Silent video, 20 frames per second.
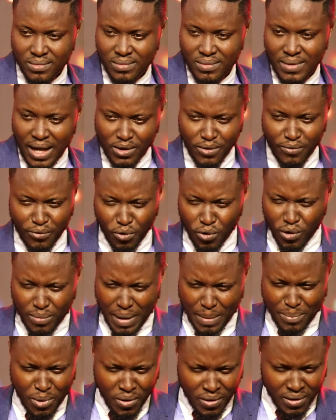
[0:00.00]
Are you following my
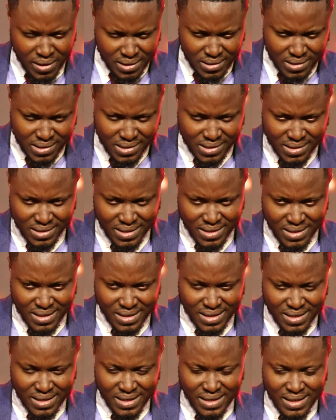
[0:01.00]
points?
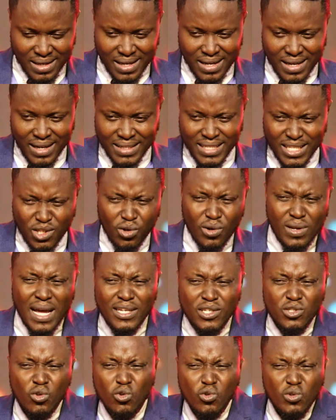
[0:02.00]
This lawyer is
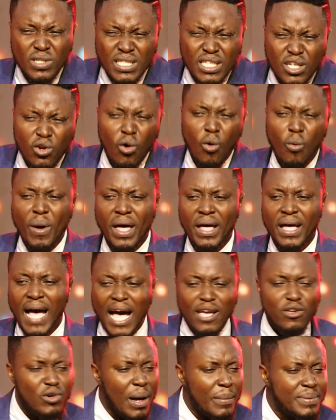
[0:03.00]
not using the law well. And you
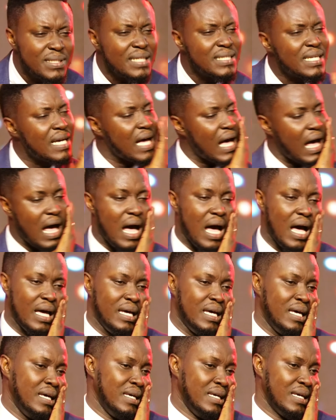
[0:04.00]
can see and say, Car, hey,
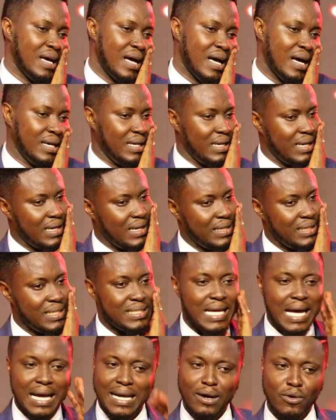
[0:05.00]
yeah, hey, this guy
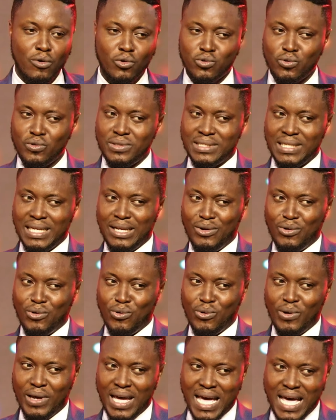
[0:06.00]
can go to jail. Oh,
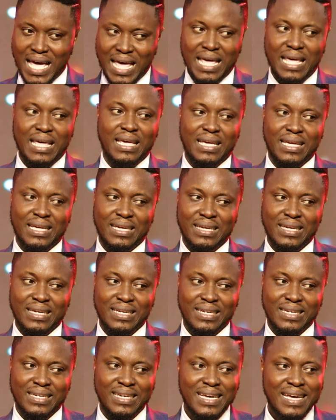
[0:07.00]

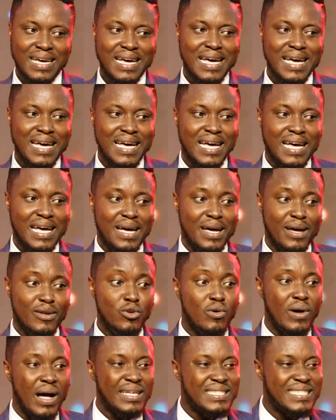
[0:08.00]
hey. You
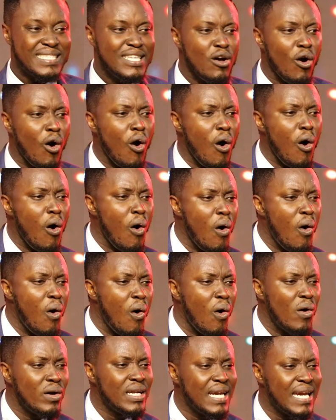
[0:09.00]
can see all
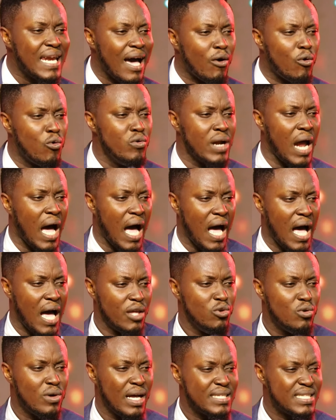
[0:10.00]
the lacuna. You
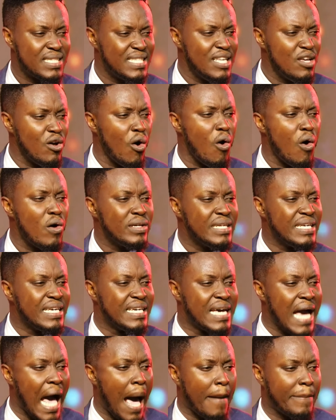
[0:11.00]
can see all the
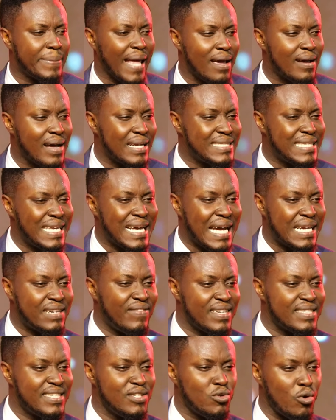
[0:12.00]
gap that you can take
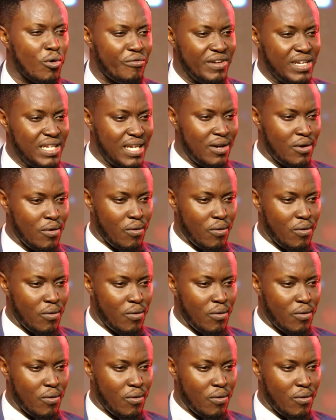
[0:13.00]
advantage of in the law.